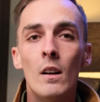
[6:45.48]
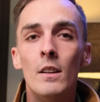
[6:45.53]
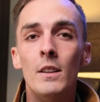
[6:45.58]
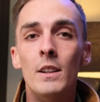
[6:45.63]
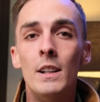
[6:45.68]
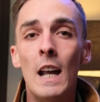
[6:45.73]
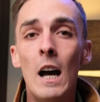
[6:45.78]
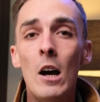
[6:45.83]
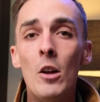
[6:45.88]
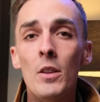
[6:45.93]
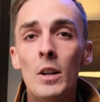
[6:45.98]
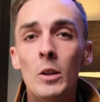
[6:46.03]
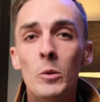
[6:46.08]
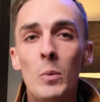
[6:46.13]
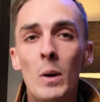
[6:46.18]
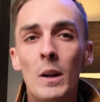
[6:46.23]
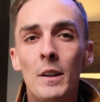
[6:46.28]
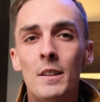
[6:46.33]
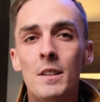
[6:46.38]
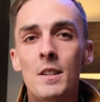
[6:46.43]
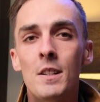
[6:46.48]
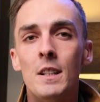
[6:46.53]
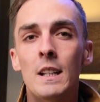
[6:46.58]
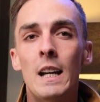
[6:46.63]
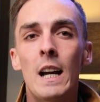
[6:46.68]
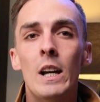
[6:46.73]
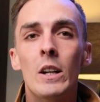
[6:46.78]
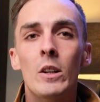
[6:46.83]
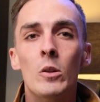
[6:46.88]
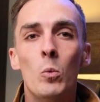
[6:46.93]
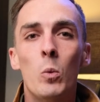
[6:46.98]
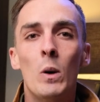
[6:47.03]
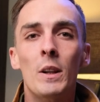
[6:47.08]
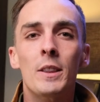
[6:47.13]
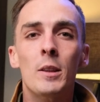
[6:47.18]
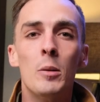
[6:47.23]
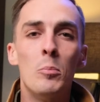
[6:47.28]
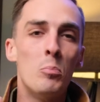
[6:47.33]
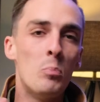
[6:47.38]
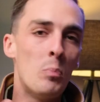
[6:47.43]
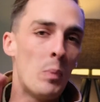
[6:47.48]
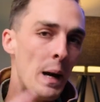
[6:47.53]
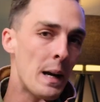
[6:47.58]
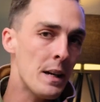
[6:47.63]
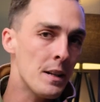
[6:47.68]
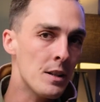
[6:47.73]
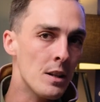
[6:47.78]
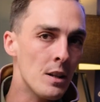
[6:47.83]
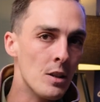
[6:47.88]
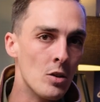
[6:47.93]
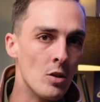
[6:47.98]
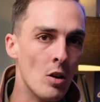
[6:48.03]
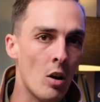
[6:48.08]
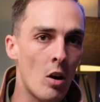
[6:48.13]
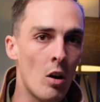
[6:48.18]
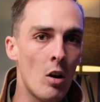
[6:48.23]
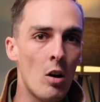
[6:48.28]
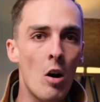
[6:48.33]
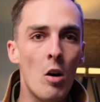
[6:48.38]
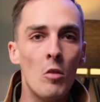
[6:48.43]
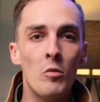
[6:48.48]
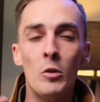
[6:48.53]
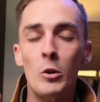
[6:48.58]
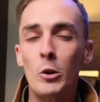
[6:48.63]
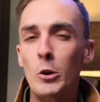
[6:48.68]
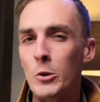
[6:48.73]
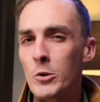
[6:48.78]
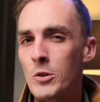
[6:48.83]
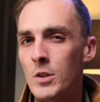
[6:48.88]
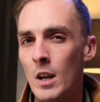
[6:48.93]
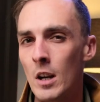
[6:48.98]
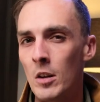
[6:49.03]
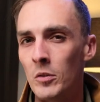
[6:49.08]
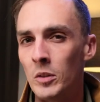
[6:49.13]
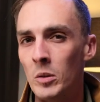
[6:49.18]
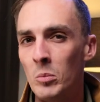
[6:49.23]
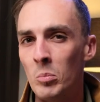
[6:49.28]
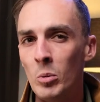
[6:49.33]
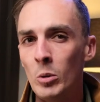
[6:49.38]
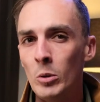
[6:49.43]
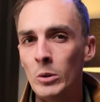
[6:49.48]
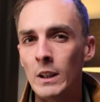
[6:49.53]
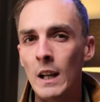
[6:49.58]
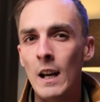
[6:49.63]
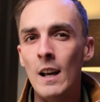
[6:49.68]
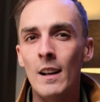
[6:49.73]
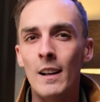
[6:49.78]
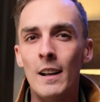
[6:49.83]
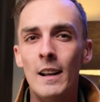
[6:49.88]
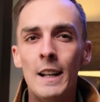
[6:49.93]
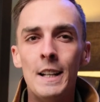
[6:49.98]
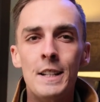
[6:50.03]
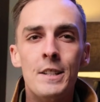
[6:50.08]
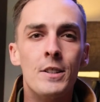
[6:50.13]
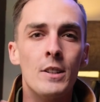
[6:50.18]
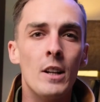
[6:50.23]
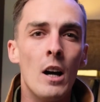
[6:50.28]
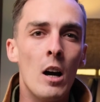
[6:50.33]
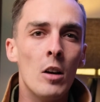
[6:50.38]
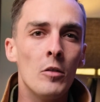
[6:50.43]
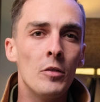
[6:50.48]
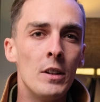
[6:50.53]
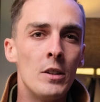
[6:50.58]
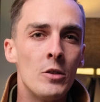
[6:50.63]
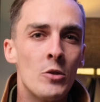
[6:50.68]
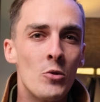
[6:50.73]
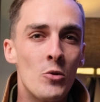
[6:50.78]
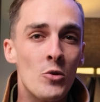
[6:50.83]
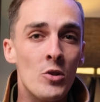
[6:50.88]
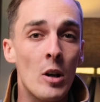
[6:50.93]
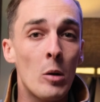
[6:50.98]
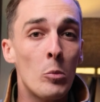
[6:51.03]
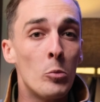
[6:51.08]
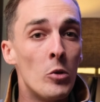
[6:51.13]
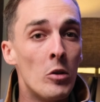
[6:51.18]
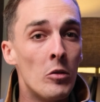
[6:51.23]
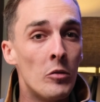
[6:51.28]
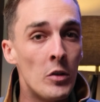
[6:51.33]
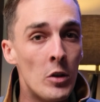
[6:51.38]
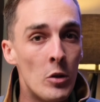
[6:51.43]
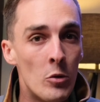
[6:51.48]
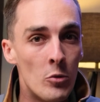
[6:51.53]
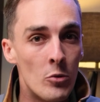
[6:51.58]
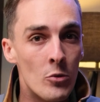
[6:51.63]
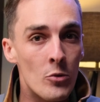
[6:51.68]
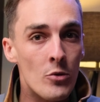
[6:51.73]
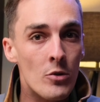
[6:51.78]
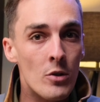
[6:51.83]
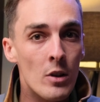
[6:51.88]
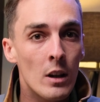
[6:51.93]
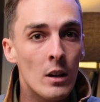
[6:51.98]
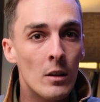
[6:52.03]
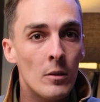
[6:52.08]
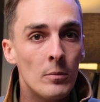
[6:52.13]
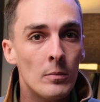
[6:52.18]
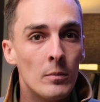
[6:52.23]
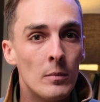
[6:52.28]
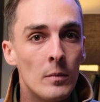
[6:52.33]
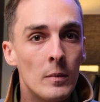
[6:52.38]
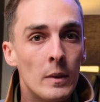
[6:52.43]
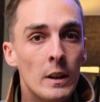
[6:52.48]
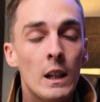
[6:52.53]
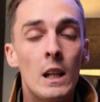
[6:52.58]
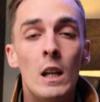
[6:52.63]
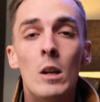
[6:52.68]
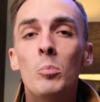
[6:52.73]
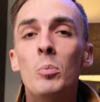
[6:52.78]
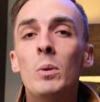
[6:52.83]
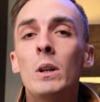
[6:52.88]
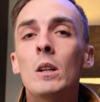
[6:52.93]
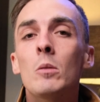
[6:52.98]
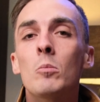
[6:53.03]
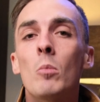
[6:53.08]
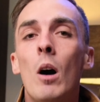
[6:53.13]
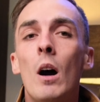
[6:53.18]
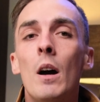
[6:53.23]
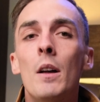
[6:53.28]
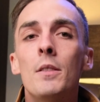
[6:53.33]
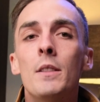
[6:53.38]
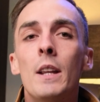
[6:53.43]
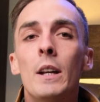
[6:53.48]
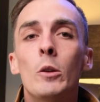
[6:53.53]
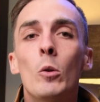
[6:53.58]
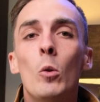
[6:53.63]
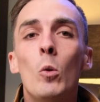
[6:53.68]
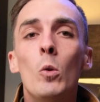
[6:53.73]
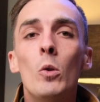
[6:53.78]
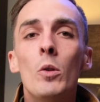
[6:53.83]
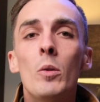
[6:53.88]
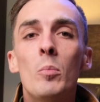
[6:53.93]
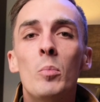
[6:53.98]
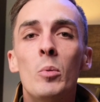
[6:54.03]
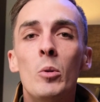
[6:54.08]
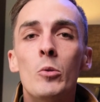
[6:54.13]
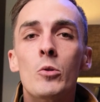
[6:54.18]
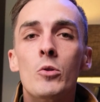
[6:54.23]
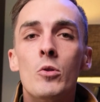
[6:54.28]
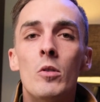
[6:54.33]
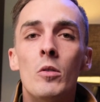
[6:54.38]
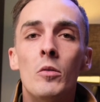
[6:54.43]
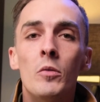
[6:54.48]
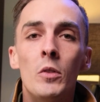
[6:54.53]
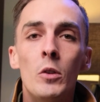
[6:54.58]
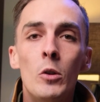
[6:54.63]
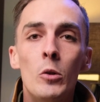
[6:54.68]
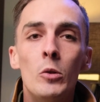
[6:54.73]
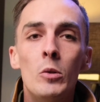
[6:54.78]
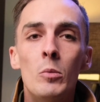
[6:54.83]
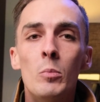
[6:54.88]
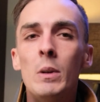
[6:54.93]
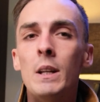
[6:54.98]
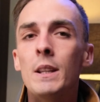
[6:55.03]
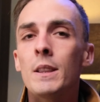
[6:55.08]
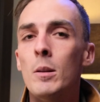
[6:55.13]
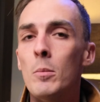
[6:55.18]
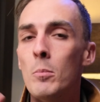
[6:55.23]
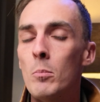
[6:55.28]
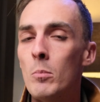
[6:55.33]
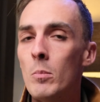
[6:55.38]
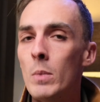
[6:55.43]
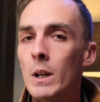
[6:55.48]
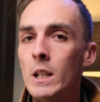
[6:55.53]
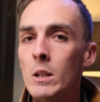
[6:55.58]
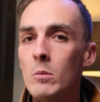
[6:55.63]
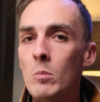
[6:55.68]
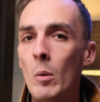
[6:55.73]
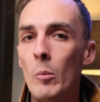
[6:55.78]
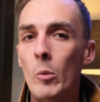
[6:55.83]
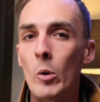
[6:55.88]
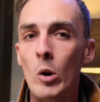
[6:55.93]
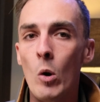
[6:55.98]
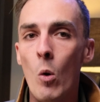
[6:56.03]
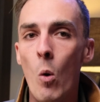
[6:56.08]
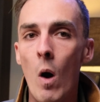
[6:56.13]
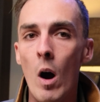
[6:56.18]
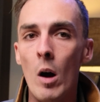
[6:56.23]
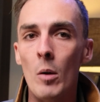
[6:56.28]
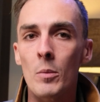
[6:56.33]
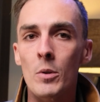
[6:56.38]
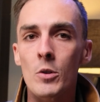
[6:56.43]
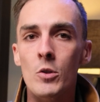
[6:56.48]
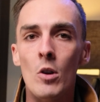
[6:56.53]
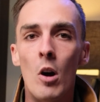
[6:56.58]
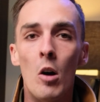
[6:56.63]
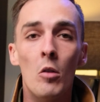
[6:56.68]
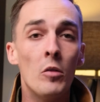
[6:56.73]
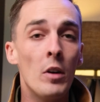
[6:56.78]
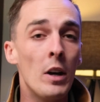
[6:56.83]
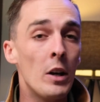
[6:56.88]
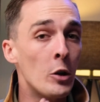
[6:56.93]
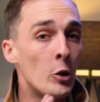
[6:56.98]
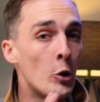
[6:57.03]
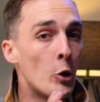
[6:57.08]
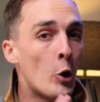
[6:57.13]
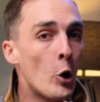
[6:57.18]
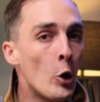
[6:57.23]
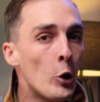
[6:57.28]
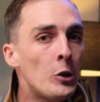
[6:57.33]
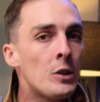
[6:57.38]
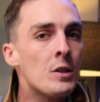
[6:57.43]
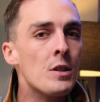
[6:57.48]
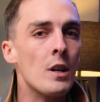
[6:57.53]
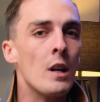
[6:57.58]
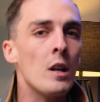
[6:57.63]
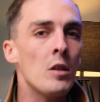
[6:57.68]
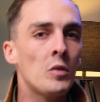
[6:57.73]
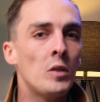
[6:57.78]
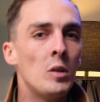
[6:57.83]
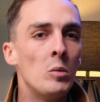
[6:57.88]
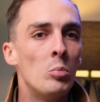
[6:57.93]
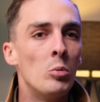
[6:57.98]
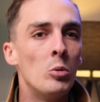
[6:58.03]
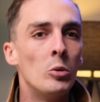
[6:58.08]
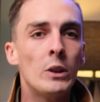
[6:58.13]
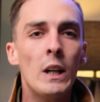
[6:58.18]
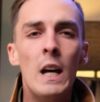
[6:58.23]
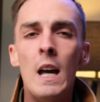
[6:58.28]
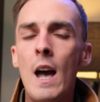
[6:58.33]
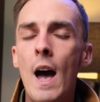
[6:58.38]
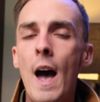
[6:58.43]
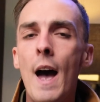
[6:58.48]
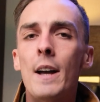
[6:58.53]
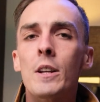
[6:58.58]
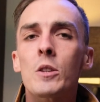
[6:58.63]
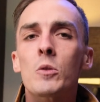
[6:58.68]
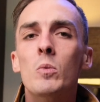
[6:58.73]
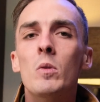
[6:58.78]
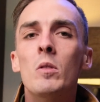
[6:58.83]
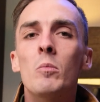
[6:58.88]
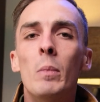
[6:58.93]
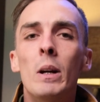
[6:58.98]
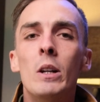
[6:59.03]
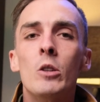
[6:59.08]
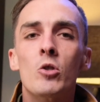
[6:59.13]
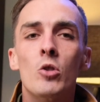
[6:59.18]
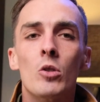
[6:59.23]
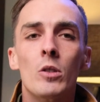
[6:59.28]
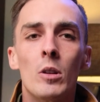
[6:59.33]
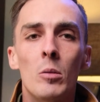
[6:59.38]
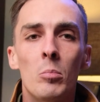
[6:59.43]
Now that we understand what the basics are of a good safety boot, let's dive into some reviews. Keeping in mind that all the boots reviewed meet the minimum requirements of a good safety boot as we mentioned